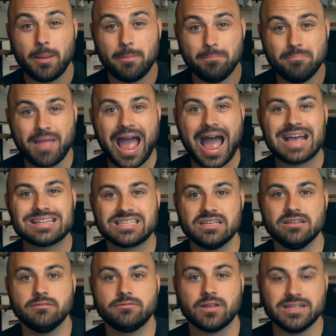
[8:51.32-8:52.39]

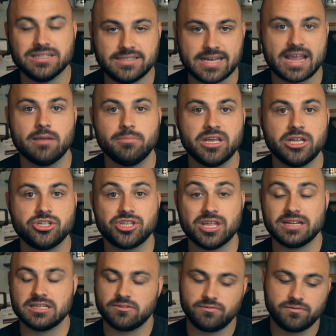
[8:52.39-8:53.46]
massive damage
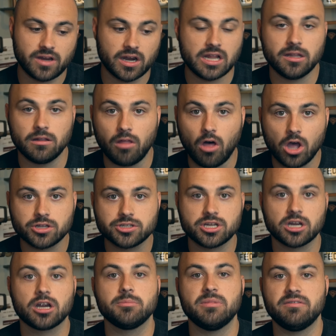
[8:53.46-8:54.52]
that is very
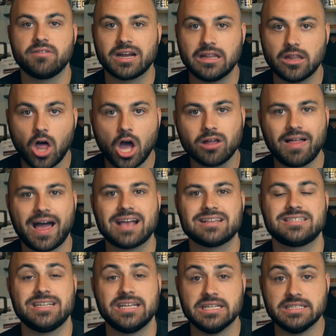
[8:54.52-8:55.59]
long-term and very
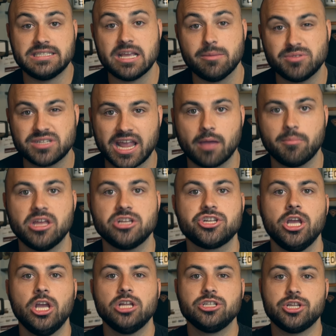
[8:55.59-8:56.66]
long-lasting and deep damage
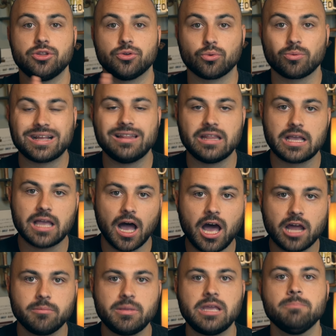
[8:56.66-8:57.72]
to the real
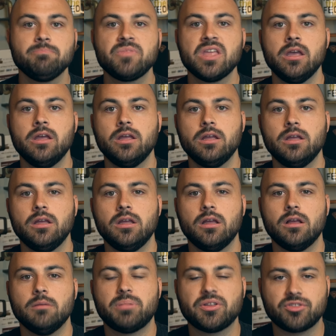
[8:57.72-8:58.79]
economy.
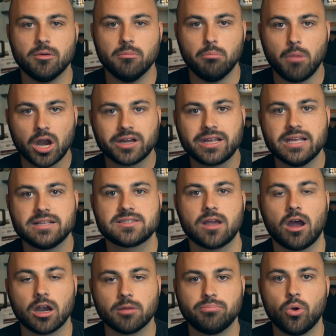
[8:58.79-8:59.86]
But the markets
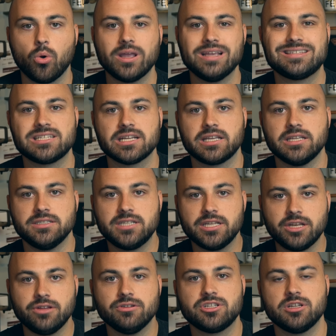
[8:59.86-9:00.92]
are poised to
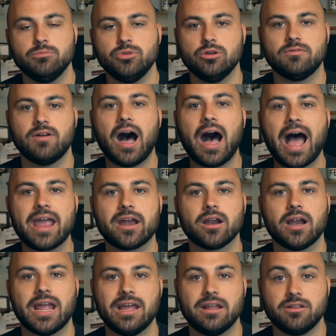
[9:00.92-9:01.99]
continue to move
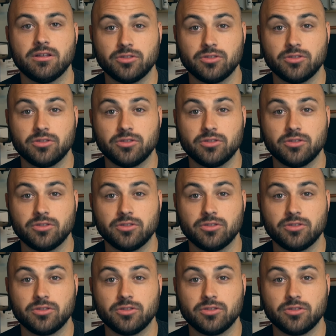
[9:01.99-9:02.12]
higher, and